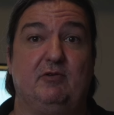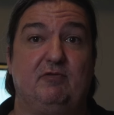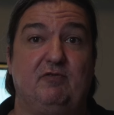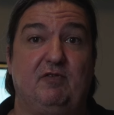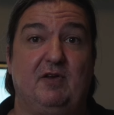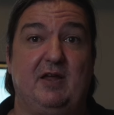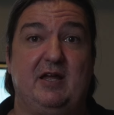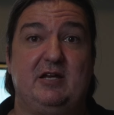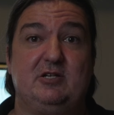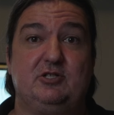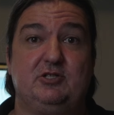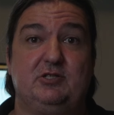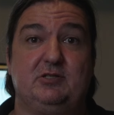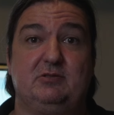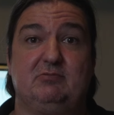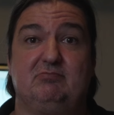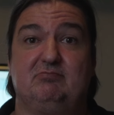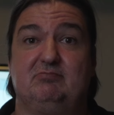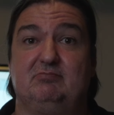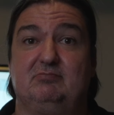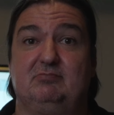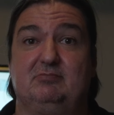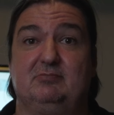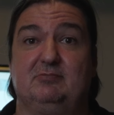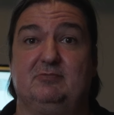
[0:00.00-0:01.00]
flash,
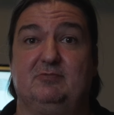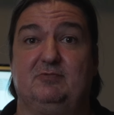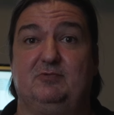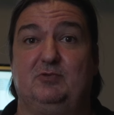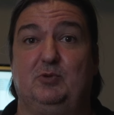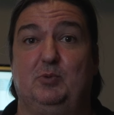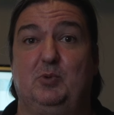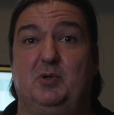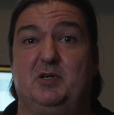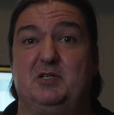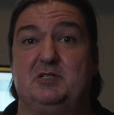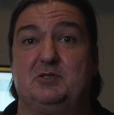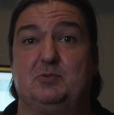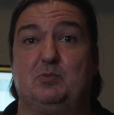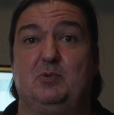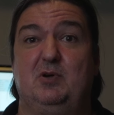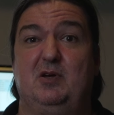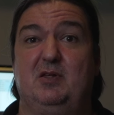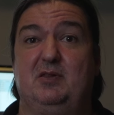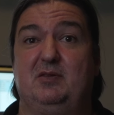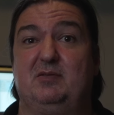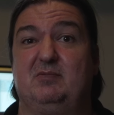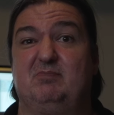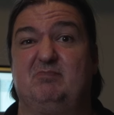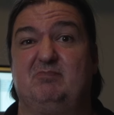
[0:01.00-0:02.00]
for what it's
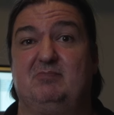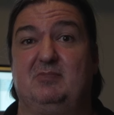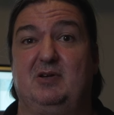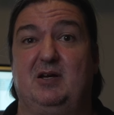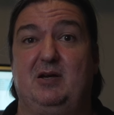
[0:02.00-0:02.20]
worth.